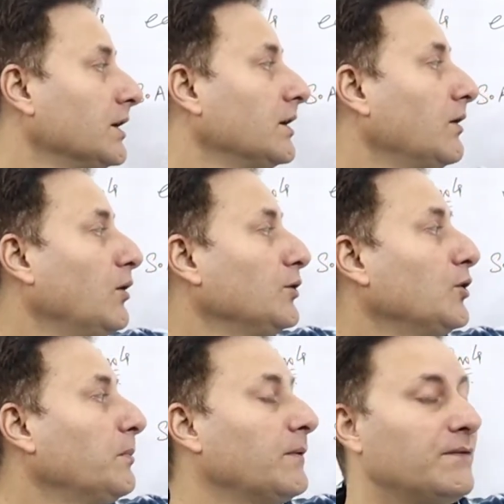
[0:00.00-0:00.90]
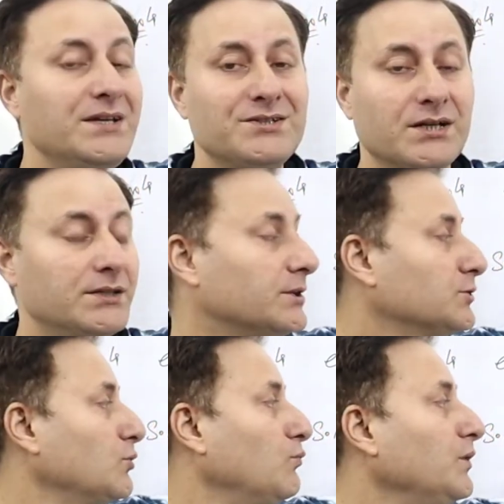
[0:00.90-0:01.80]
on top of each other.
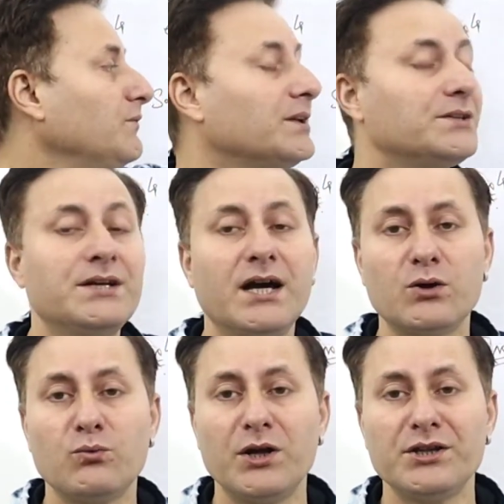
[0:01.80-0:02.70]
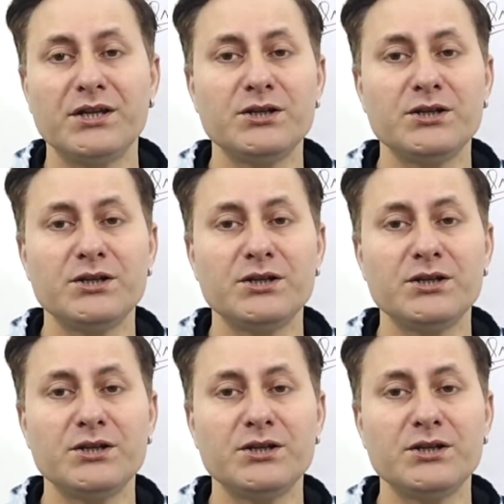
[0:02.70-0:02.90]
So we will deduct one thing